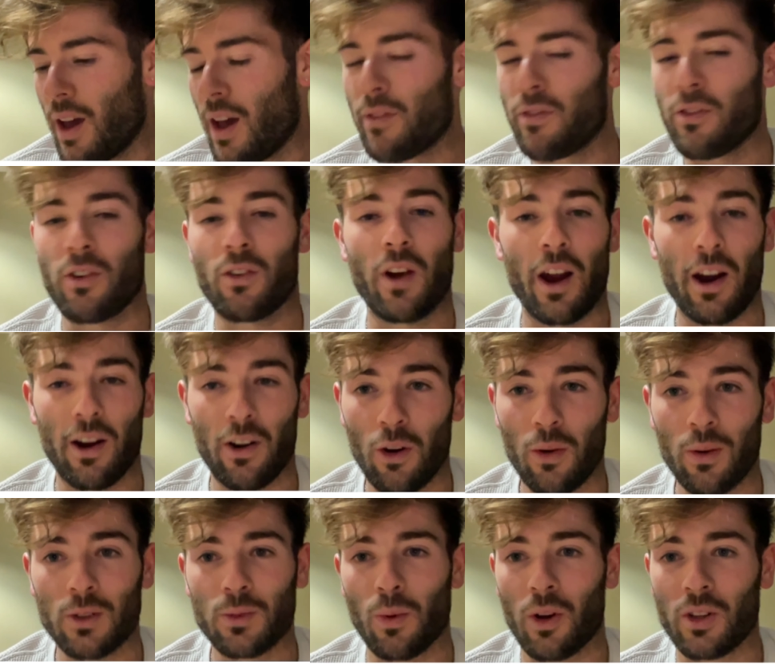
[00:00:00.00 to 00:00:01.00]

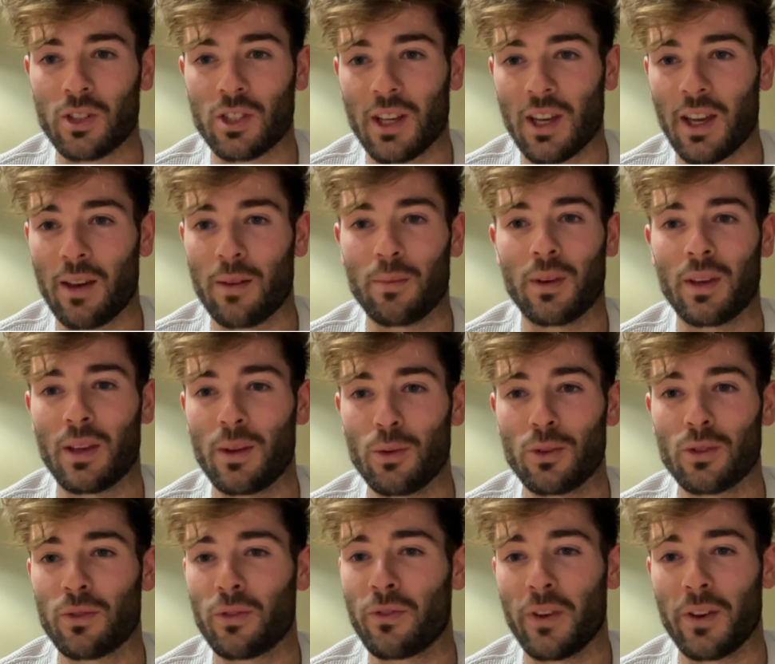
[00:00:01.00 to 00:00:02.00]
Ferreira was watching him. He
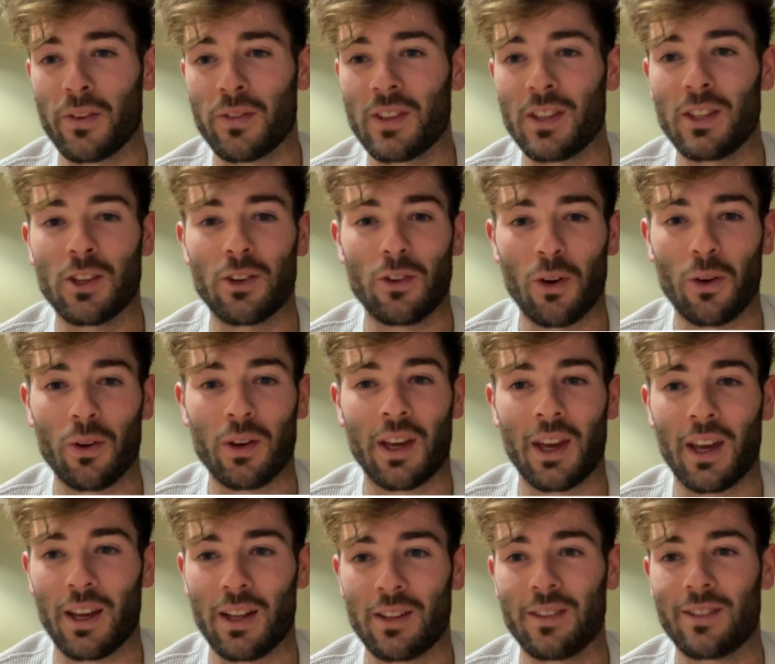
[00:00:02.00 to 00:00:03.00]
was a 15-year-old
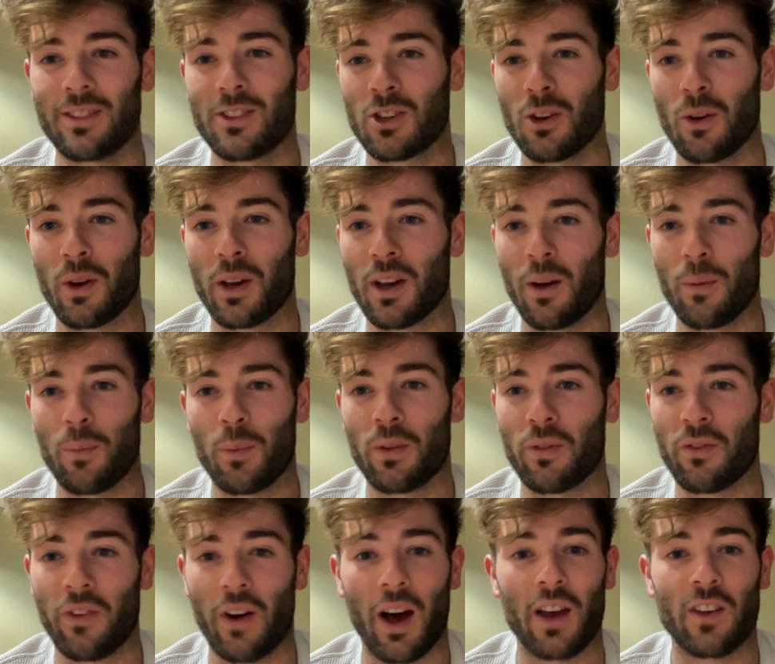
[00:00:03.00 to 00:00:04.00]
kid showing up
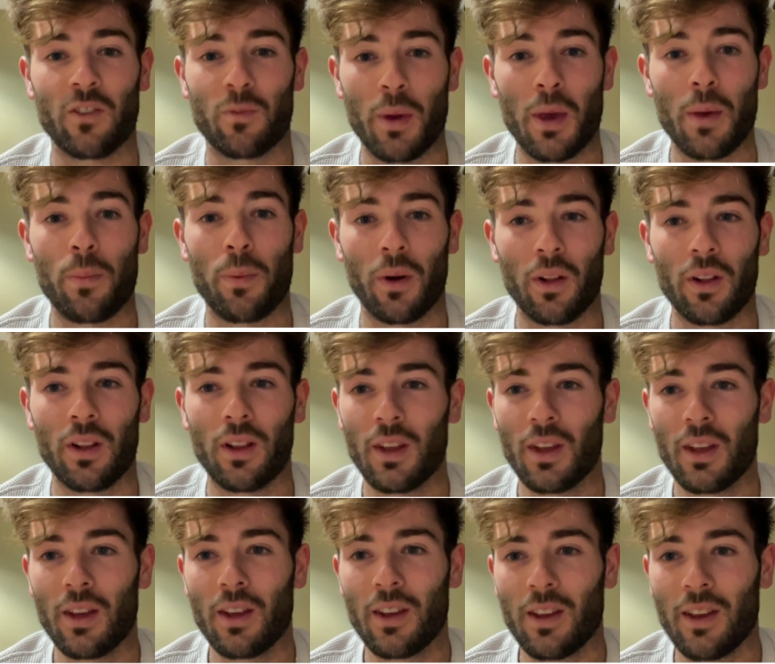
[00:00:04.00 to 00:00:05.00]
with five people
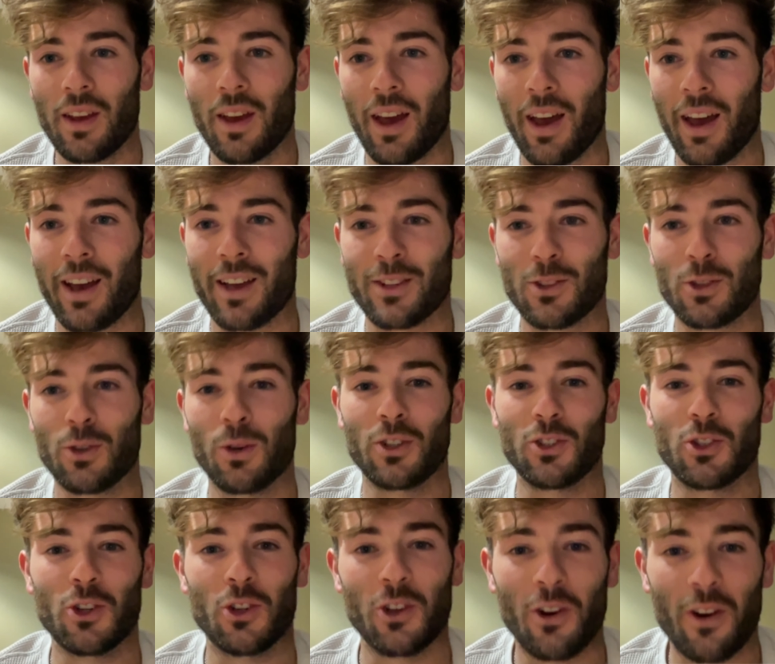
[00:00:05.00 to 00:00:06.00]
to a
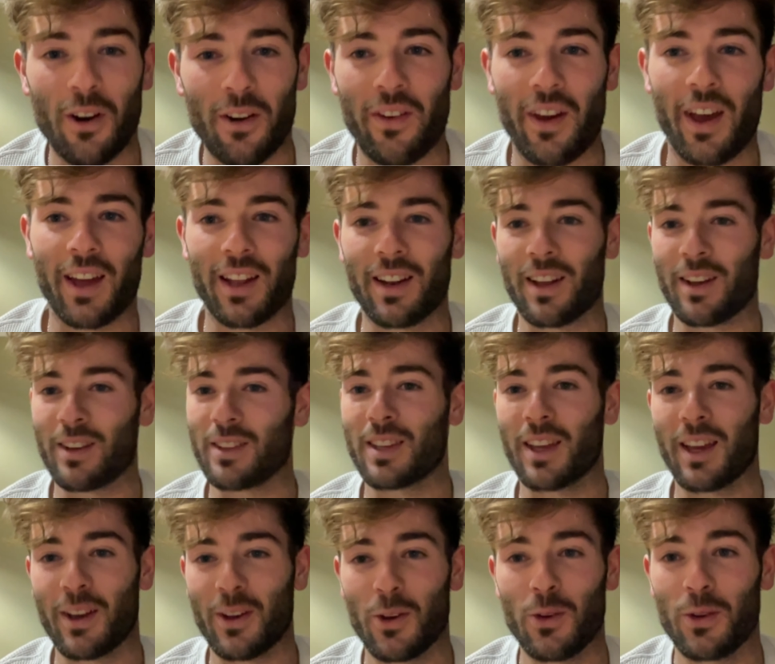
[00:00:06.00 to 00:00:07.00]
junior event, and I
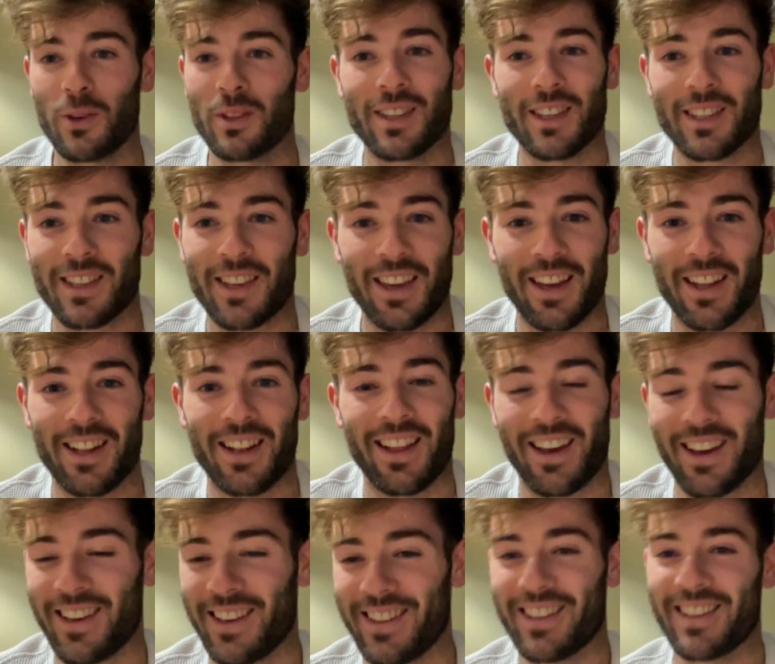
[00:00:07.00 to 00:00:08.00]
was like, "Who's this kid?
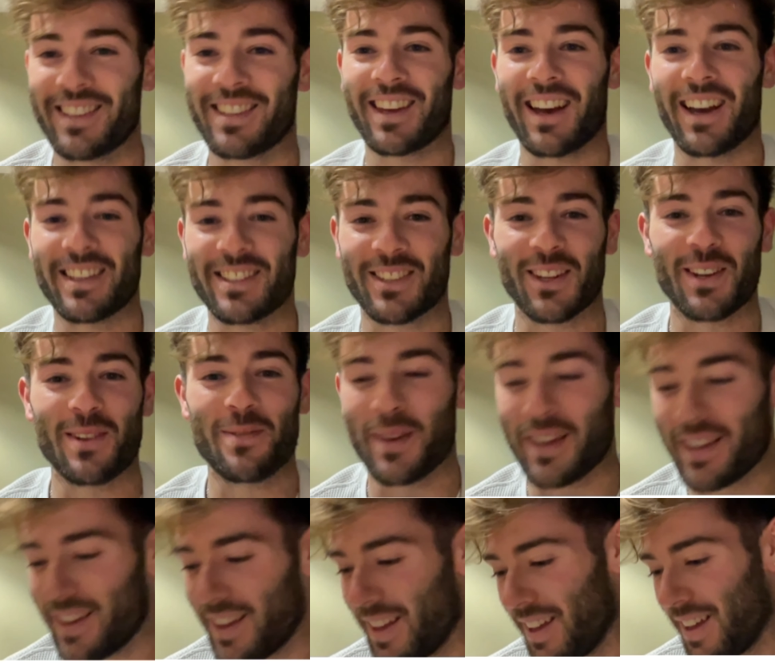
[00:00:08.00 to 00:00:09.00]
Like, this guy's gonna
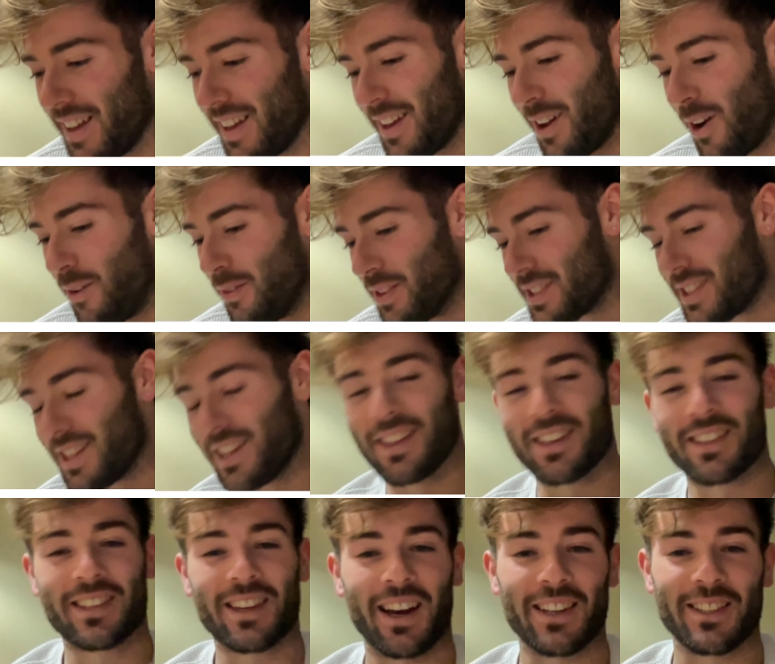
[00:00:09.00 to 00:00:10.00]
be obviously
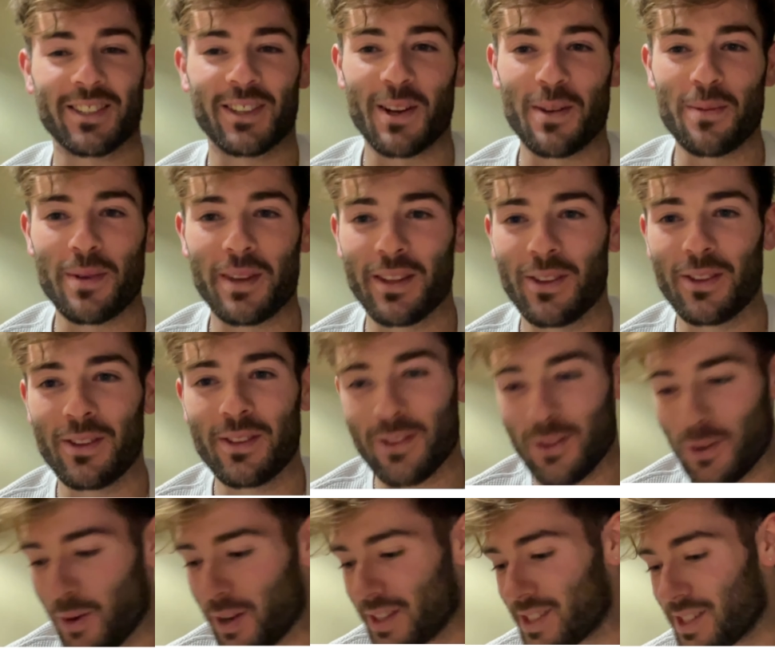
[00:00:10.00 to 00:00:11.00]
this guy's gonna be
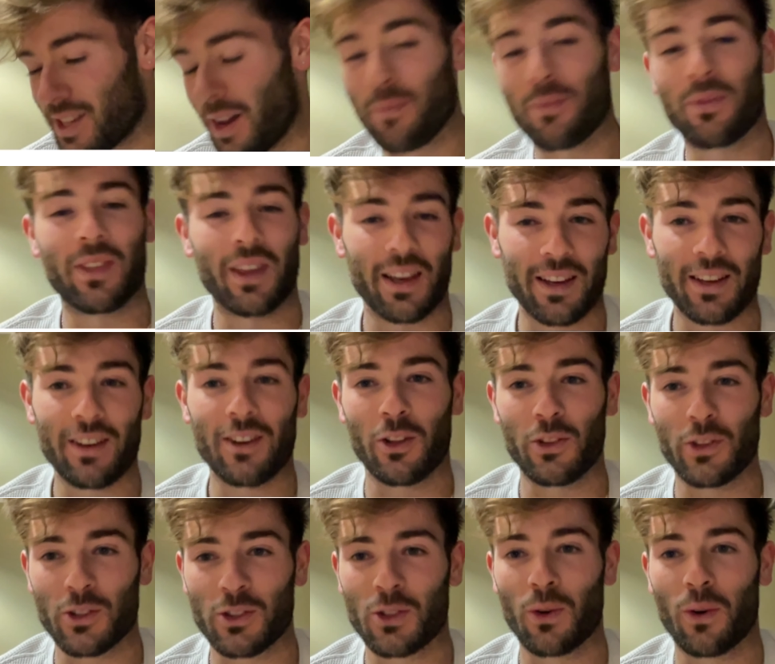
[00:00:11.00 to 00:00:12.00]
doing something
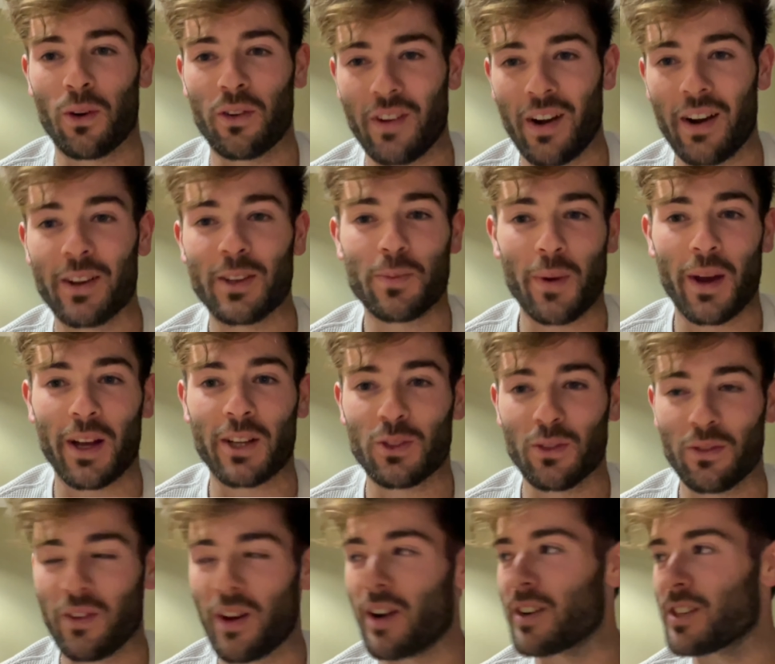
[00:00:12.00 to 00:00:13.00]
on the tour very
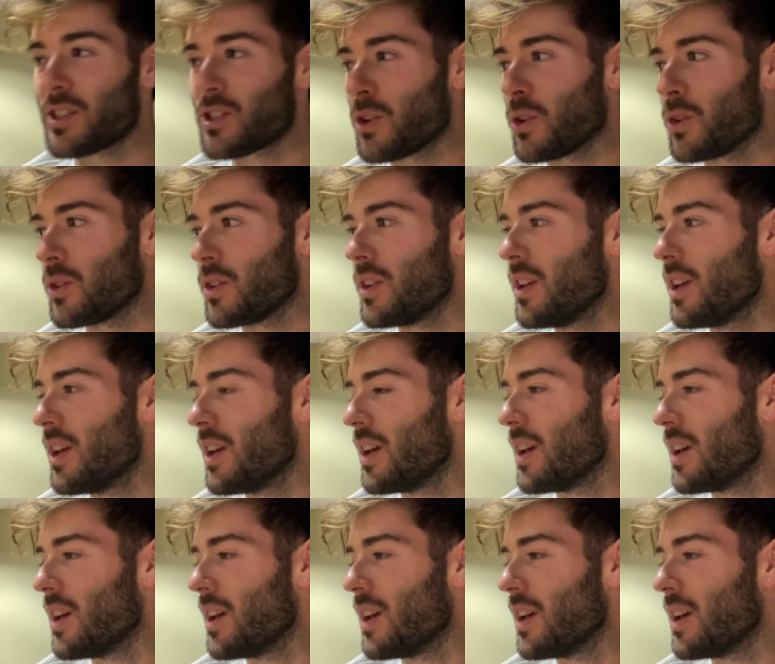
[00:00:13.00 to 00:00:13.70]
special very soon."